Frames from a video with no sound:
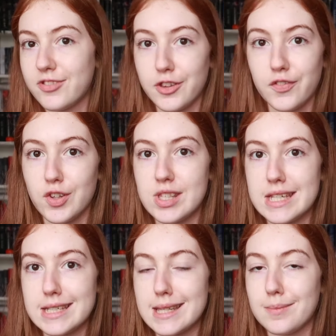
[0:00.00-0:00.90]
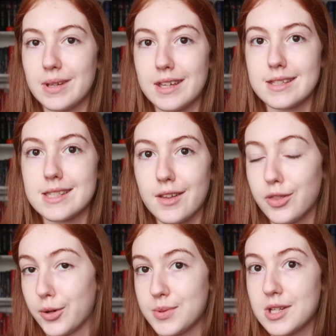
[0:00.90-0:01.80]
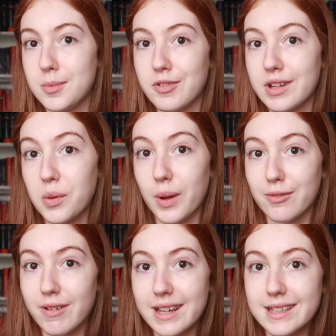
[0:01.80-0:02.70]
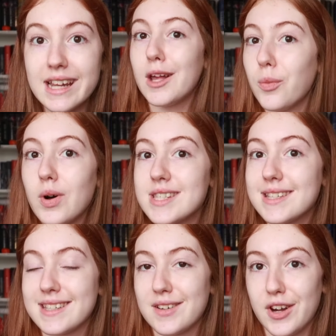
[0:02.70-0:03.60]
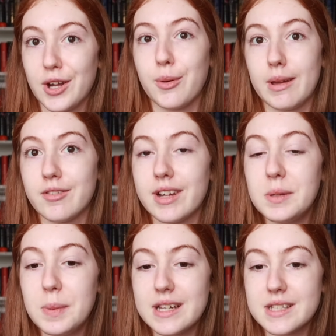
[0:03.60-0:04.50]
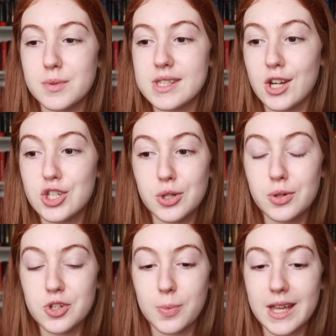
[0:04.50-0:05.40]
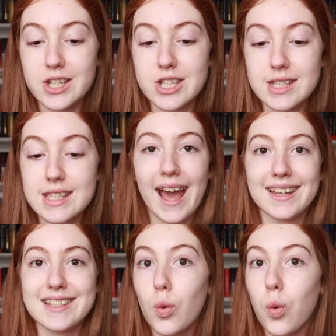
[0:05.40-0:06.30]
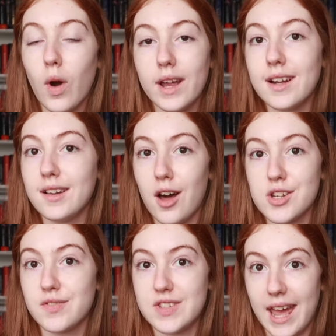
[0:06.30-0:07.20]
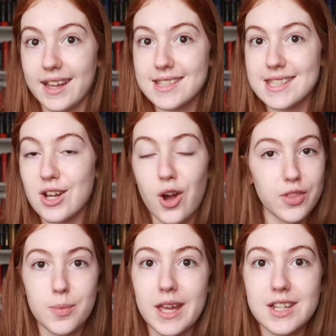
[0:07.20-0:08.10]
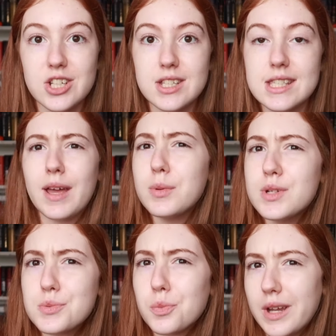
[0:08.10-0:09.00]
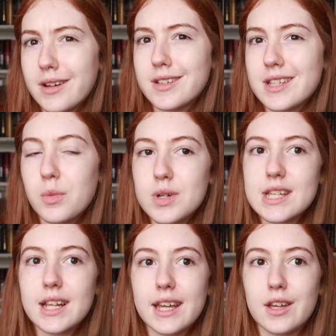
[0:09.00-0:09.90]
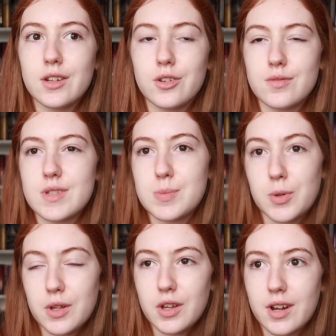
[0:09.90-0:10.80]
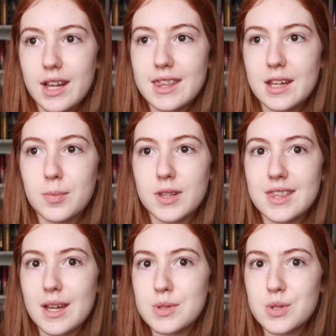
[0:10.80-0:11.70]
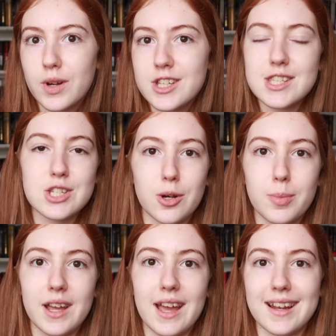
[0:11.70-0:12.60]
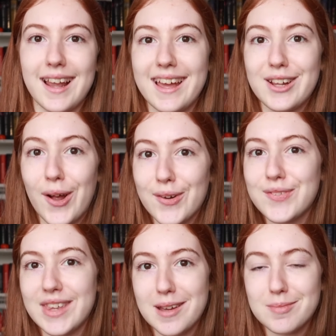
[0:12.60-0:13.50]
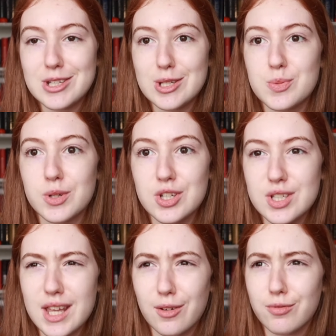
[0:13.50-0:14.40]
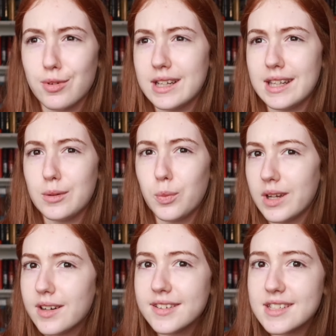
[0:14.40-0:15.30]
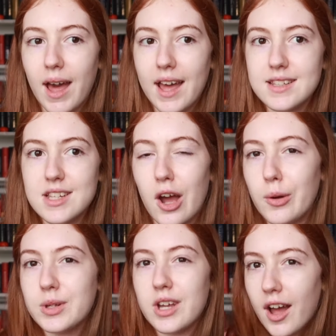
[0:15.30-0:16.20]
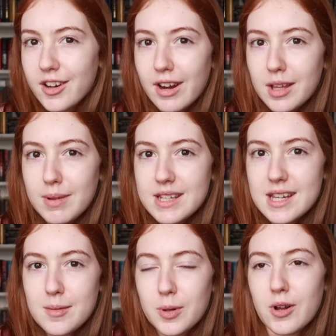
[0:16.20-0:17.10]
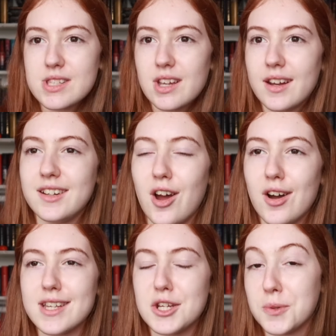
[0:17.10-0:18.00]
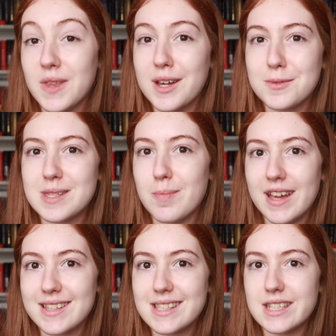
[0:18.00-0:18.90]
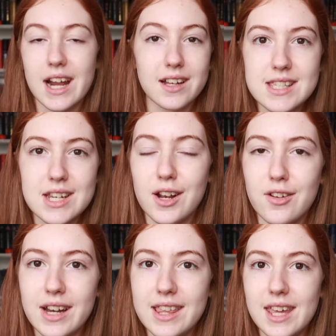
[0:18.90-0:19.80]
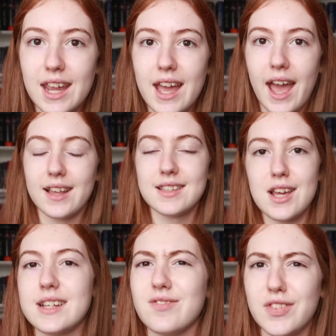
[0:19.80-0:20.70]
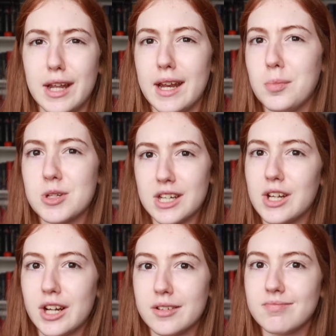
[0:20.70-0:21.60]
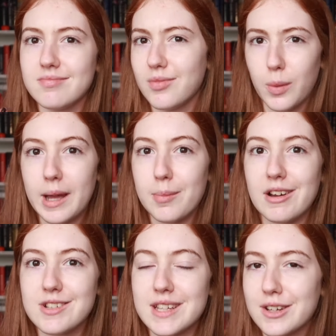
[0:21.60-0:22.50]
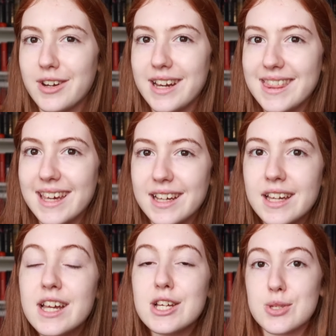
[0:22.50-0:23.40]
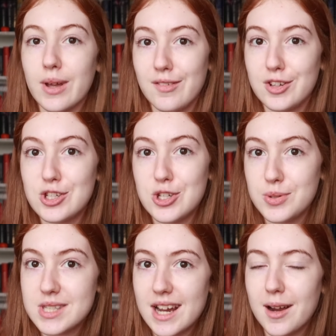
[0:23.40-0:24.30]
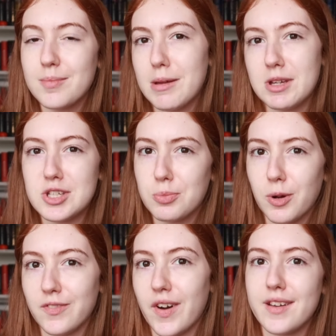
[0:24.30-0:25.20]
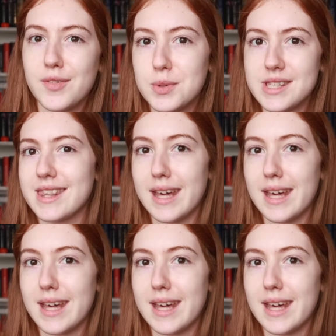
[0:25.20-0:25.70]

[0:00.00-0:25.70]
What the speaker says: for the funsies and because I thought it was going to be a really quick read. It wasn't a very quick read because it was like 200 pages and quite a lot of text on the pages. It was weird. It wasn't like spooky or anything, but it was quite disturbing, and like a lot of the images were just like really weird, and I would kind of recommend it but also kind of not. I don't think it was the best art style or anything, and I didn't feel any particular way about it or anything, so I gave it a 2 star, maybe a 2.5. it wasn't